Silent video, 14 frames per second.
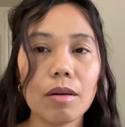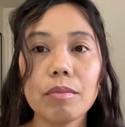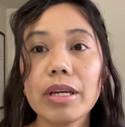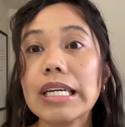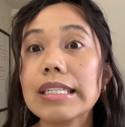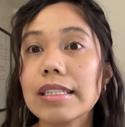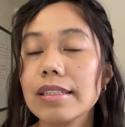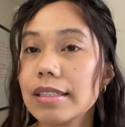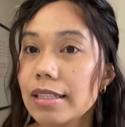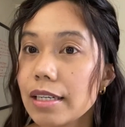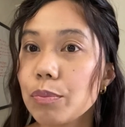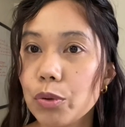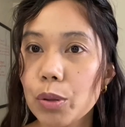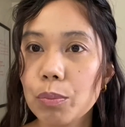is a
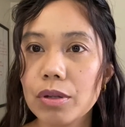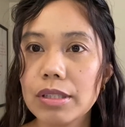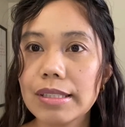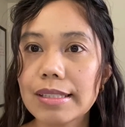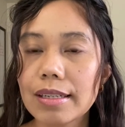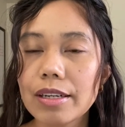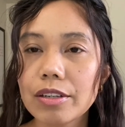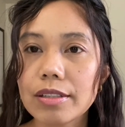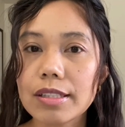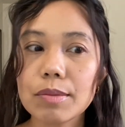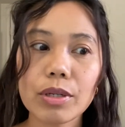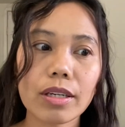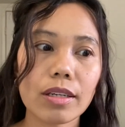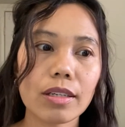Singapore police clearance
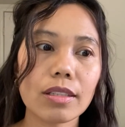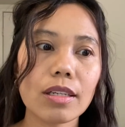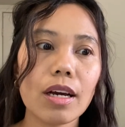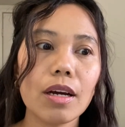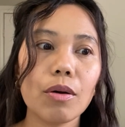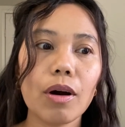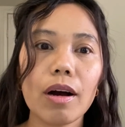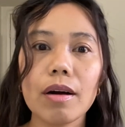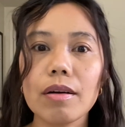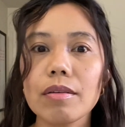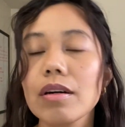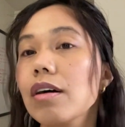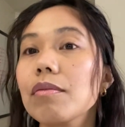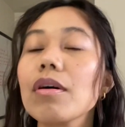because
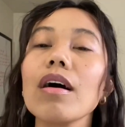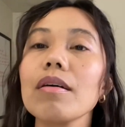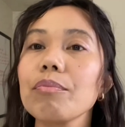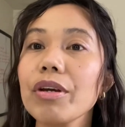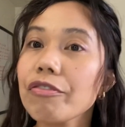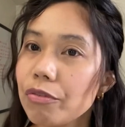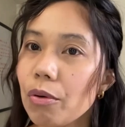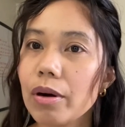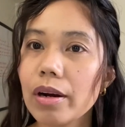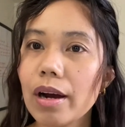before